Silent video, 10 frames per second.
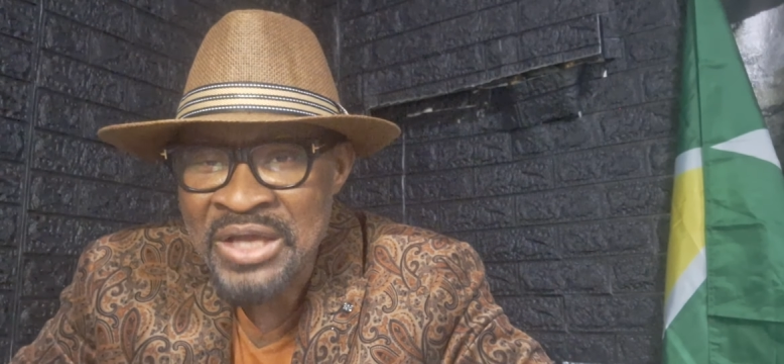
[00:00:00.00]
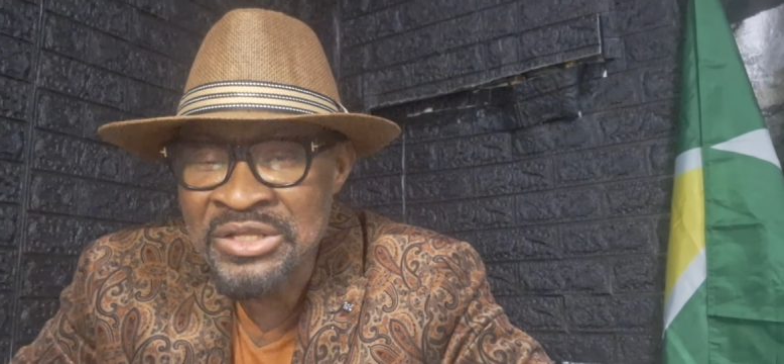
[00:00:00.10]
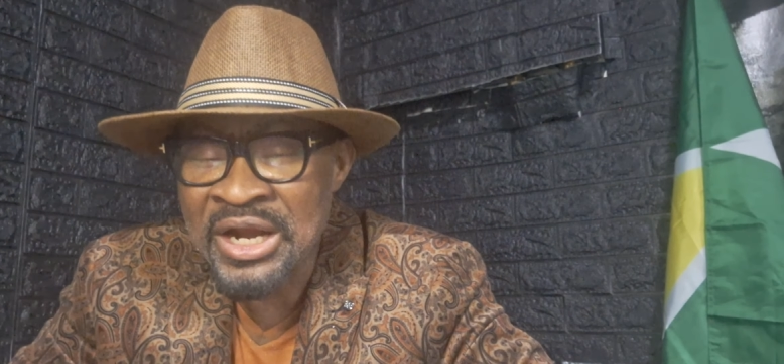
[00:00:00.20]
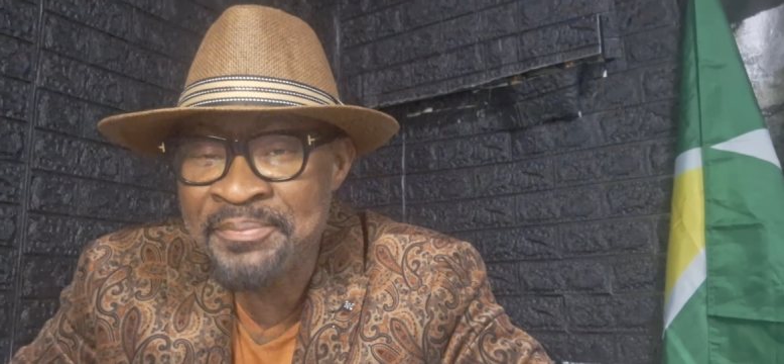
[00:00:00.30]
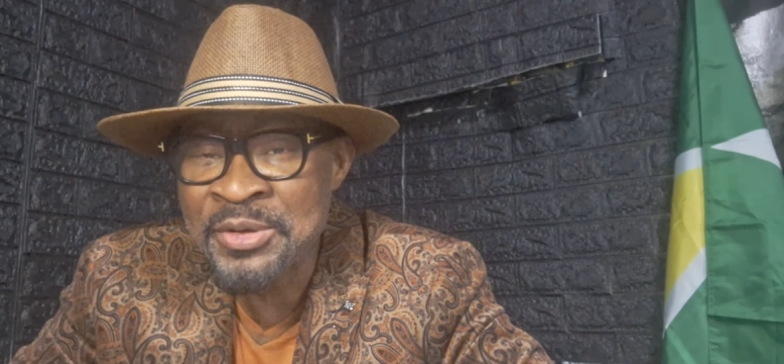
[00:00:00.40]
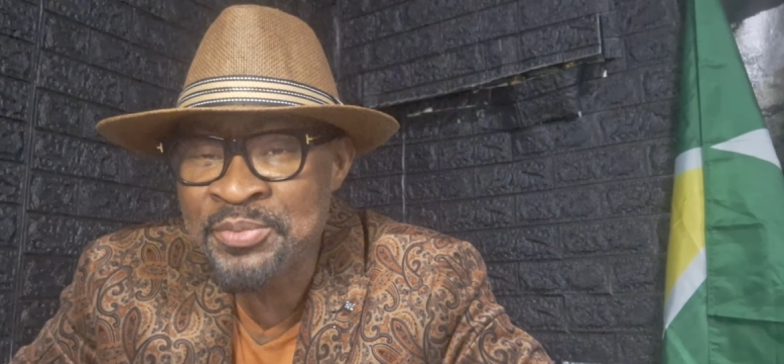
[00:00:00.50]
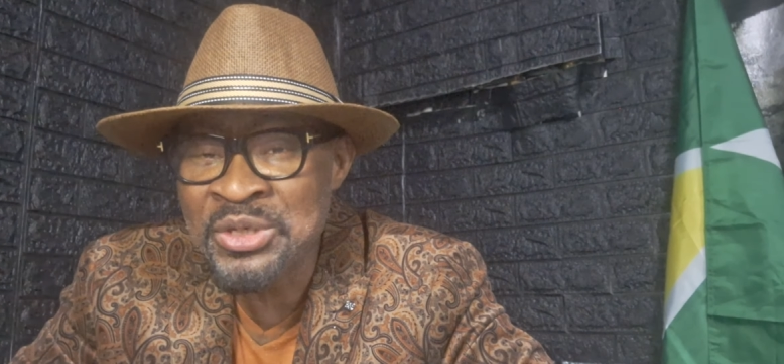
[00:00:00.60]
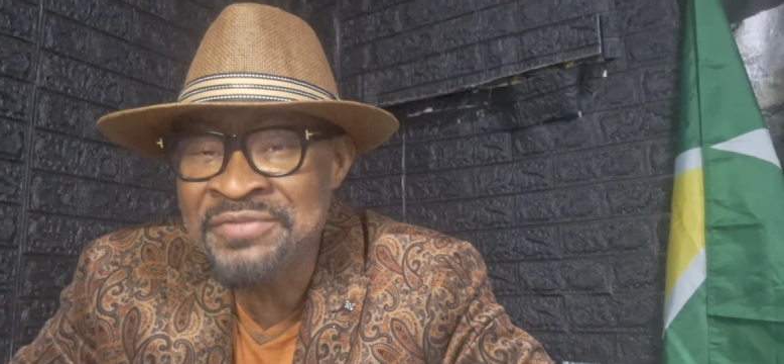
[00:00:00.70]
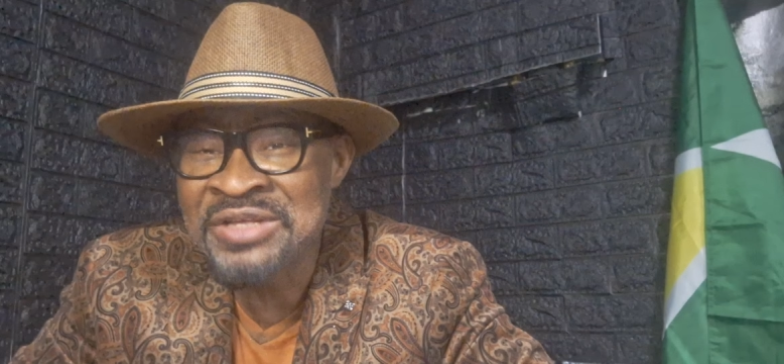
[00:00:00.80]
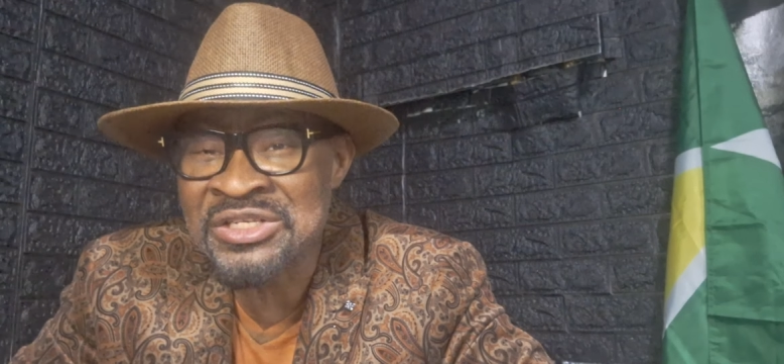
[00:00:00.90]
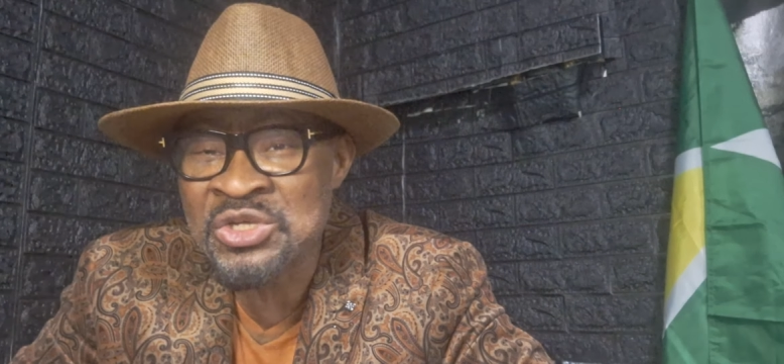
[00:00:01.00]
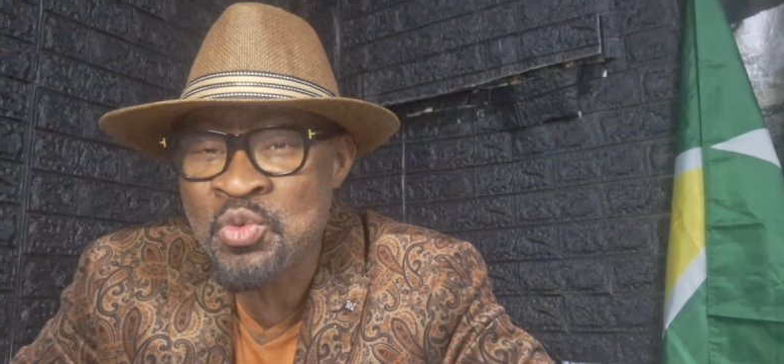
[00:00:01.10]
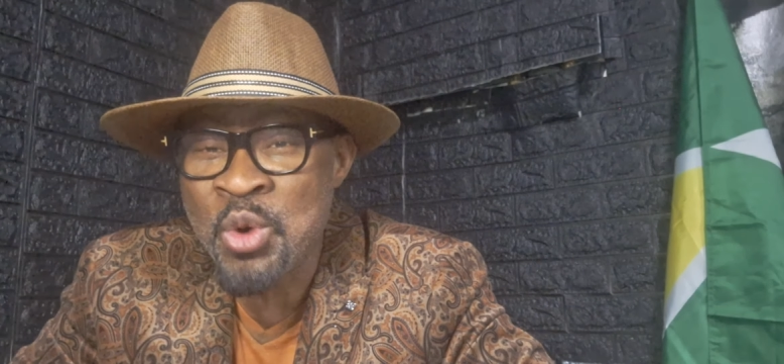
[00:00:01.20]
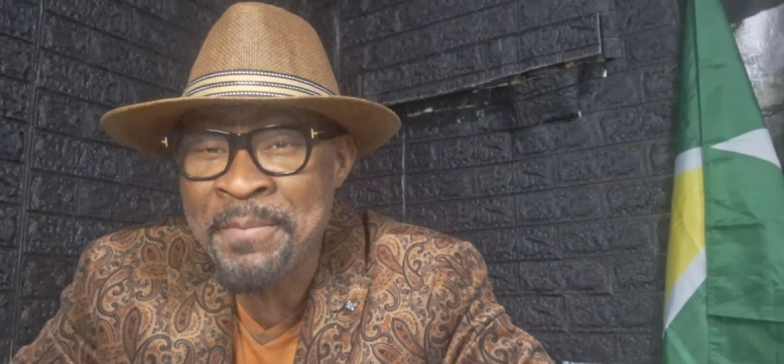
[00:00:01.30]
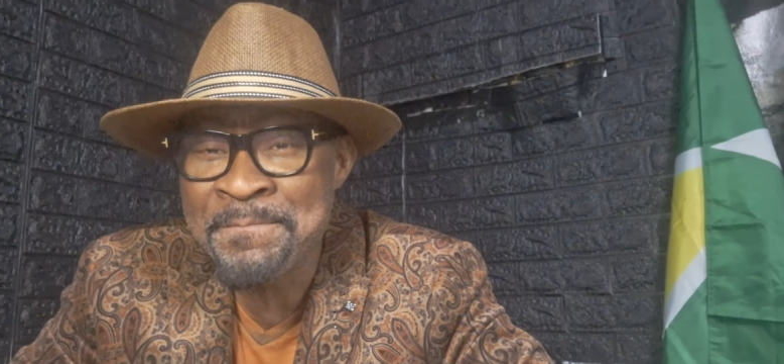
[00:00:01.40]
There are people, if they see
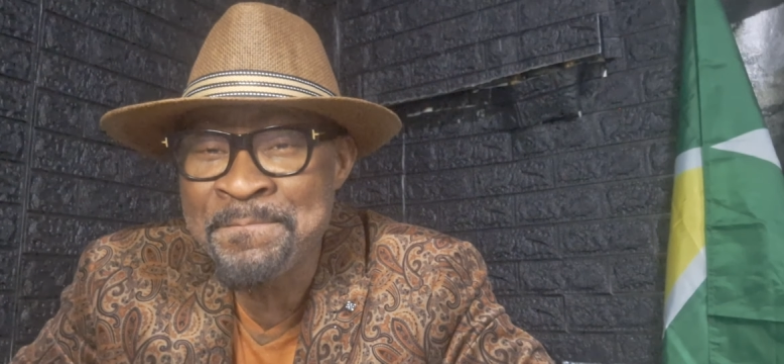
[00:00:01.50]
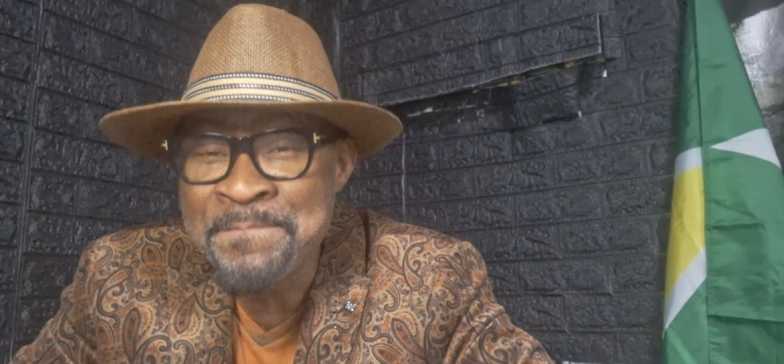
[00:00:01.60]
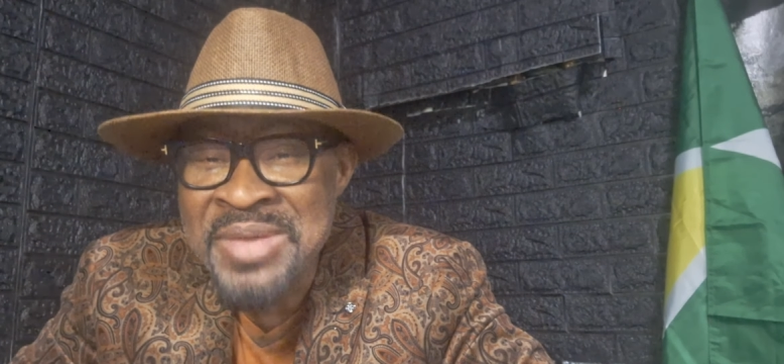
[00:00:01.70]
$1